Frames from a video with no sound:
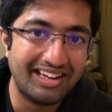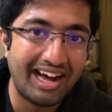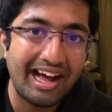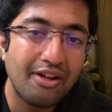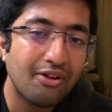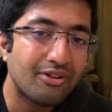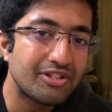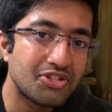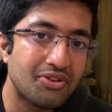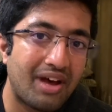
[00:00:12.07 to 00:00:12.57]
I
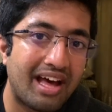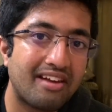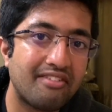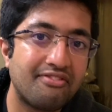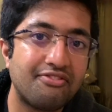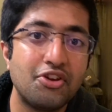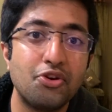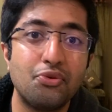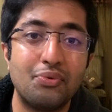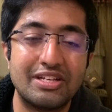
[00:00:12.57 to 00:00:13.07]
also had a
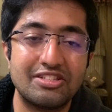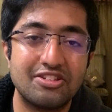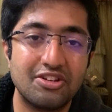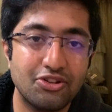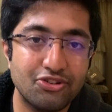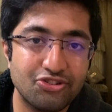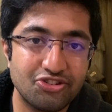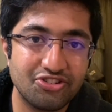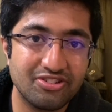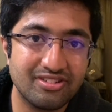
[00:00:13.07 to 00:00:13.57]
few
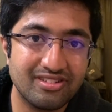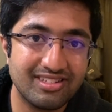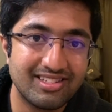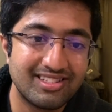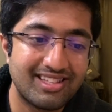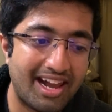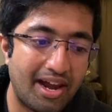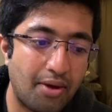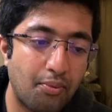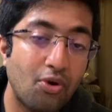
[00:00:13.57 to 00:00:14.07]
resolutions
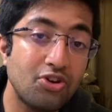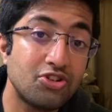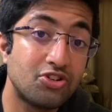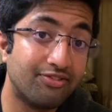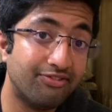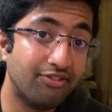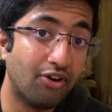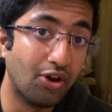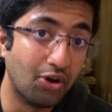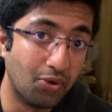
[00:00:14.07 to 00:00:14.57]
that I want to
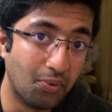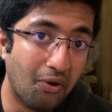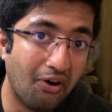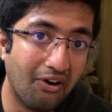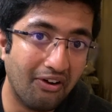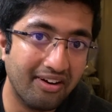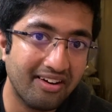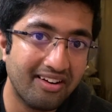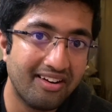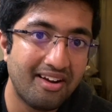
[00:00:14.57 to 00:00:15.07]
follow
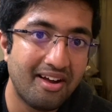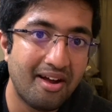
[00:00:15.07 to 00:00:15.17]
on.